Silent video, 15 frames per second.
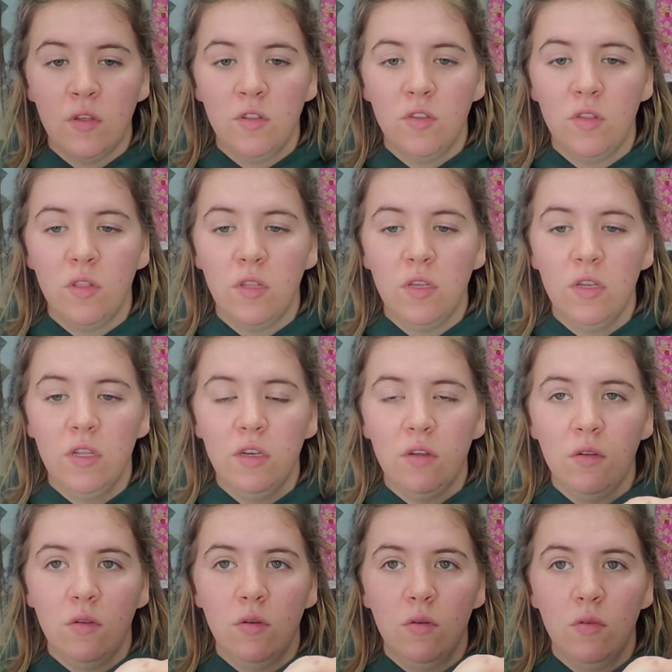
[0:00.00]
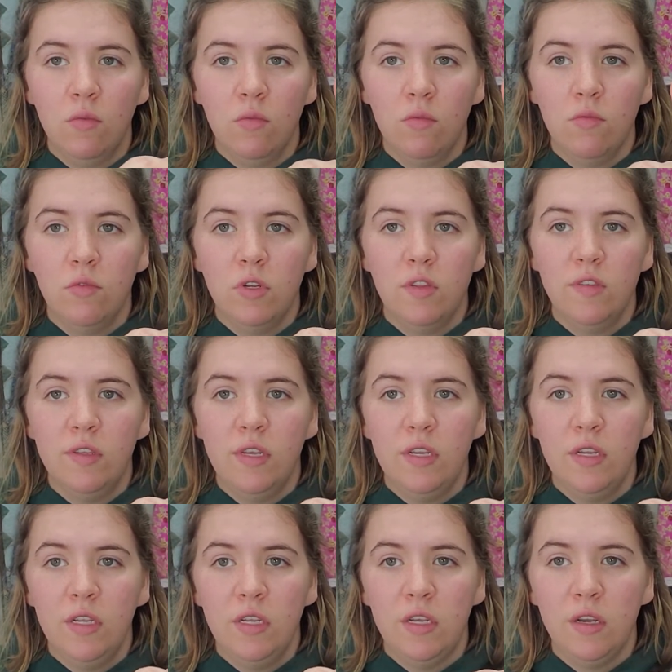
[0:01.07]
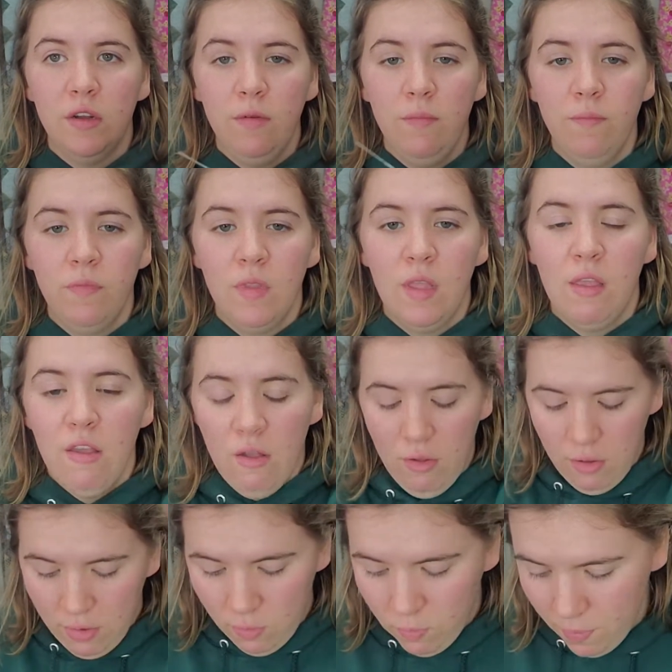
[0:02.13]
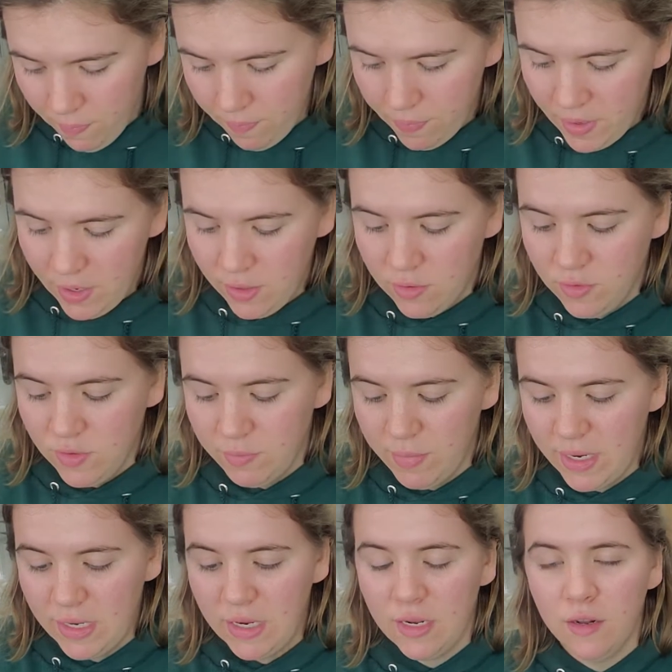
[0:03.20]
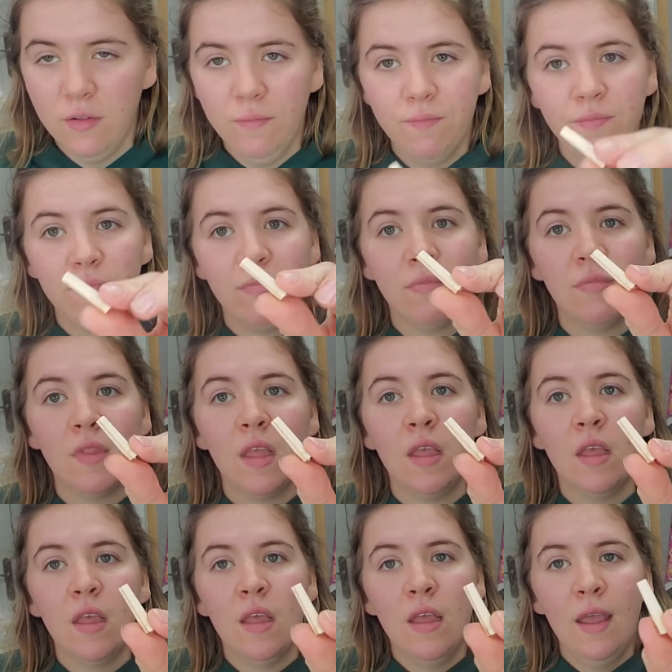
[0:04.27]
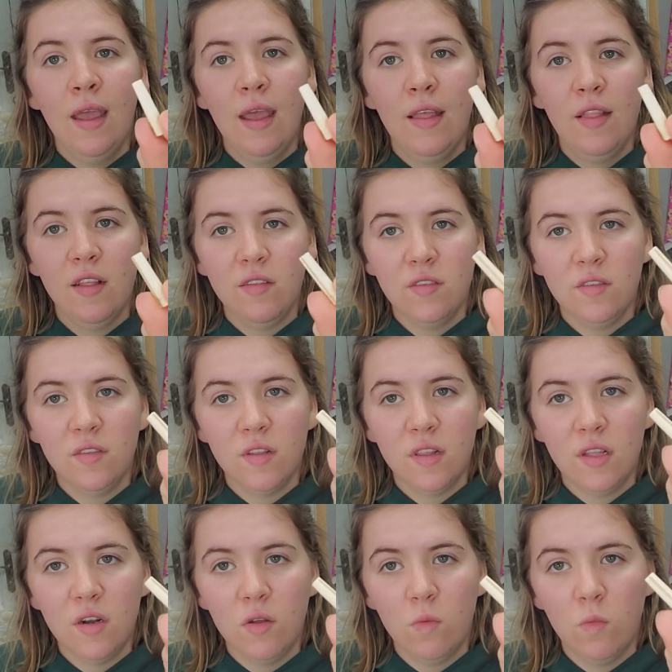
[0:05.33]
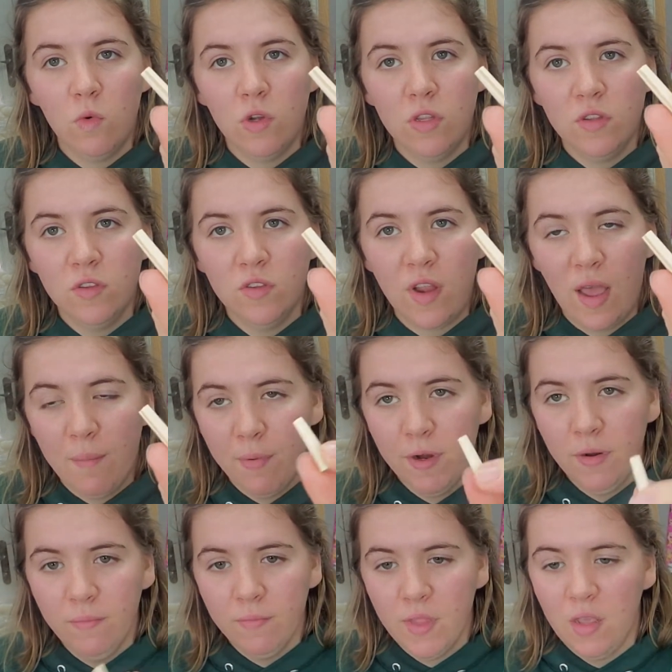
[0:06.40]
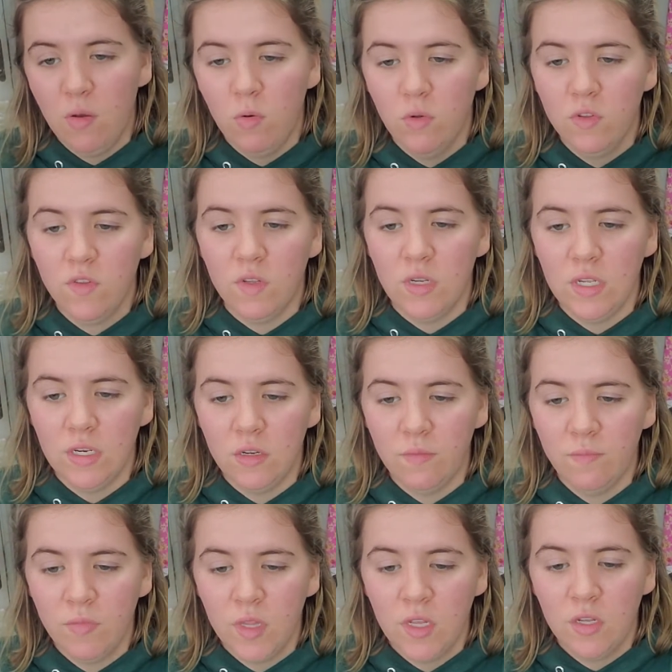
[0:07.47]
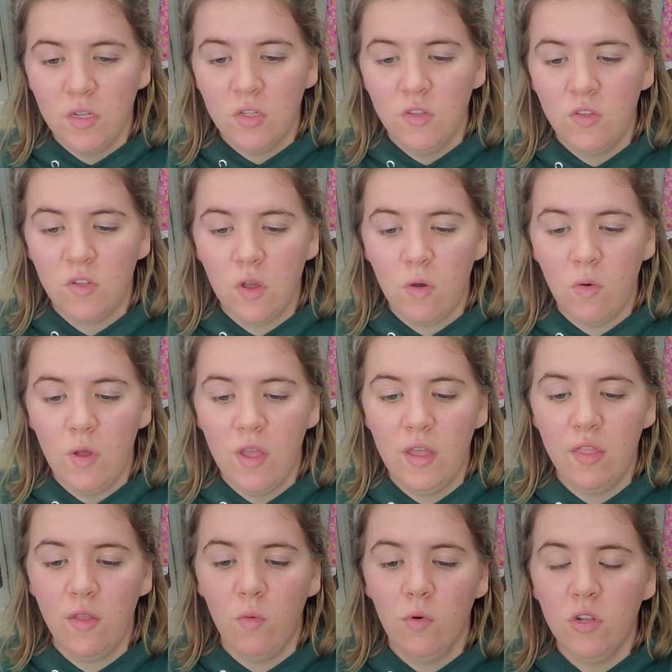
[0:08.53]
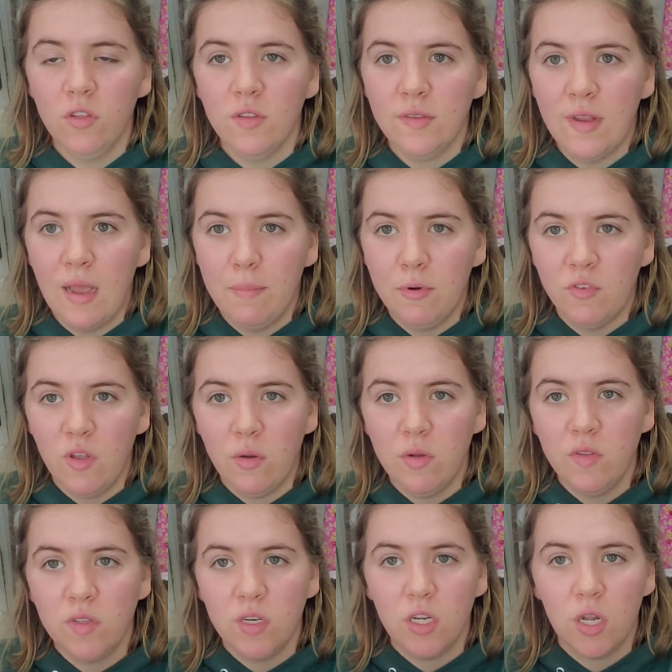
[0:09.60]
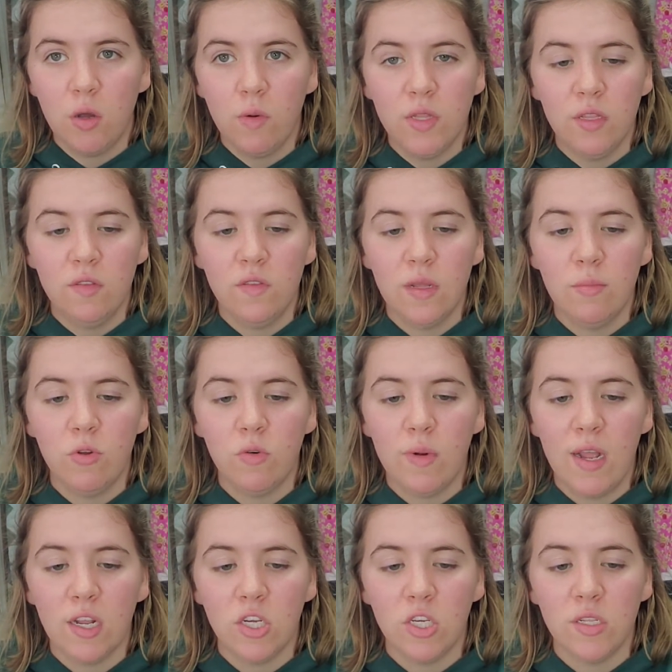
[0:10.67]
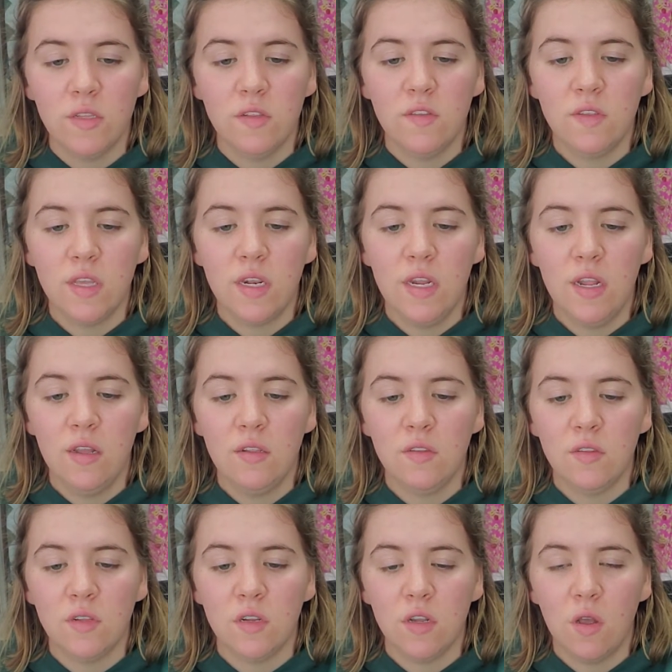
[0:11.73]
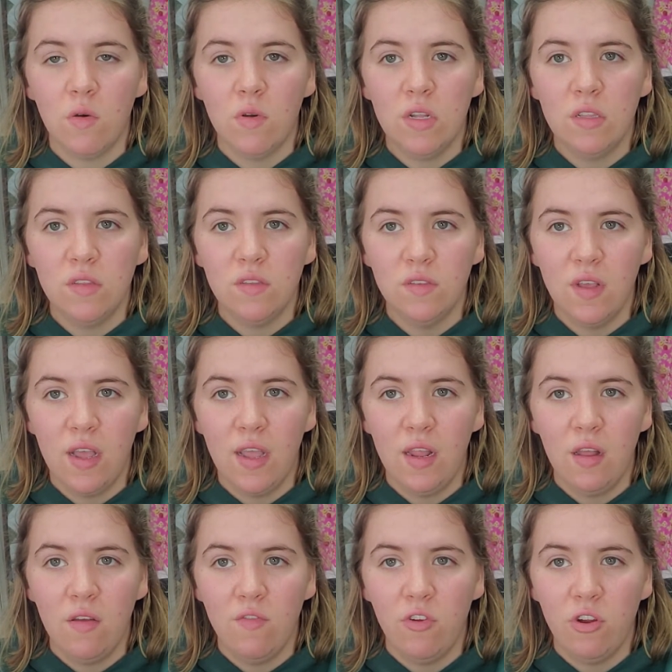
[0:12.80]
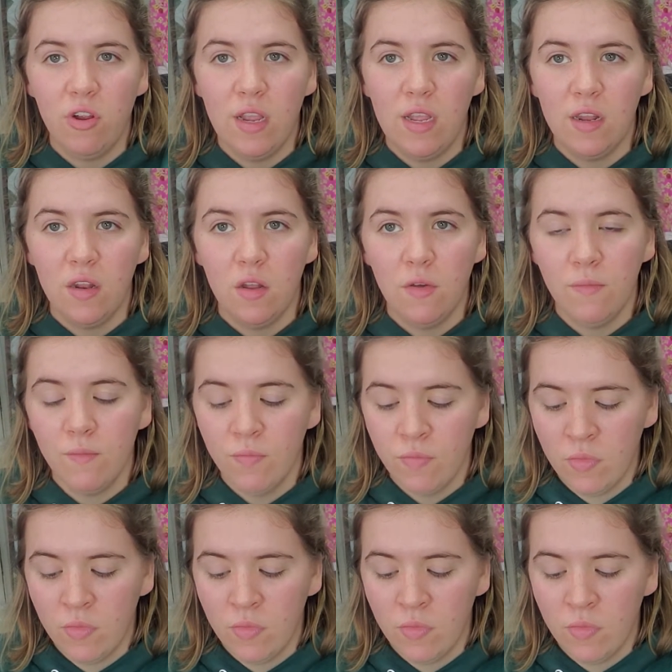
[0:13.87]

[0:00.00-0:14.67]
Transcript: So the needle was in here. Whoop, there goes in my needle. And this is a little wooden stopper that holds the needle. So the wooden stopper is always going to go in the same direction. The skinny end is going to go inside of your handle.